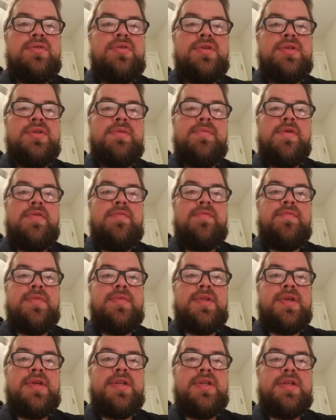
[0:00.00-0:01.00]
so some of them
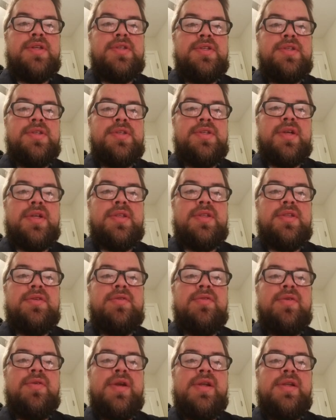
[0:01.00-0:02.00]
the condition's not the
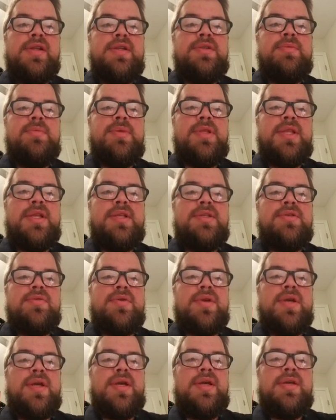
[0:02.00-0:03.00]
greatest, but that's
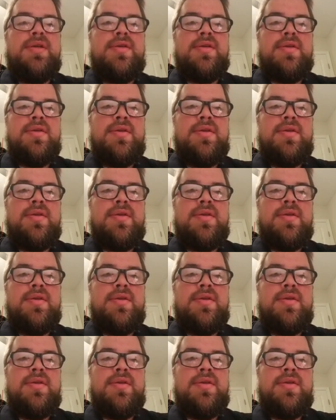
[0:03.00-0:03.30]
okay.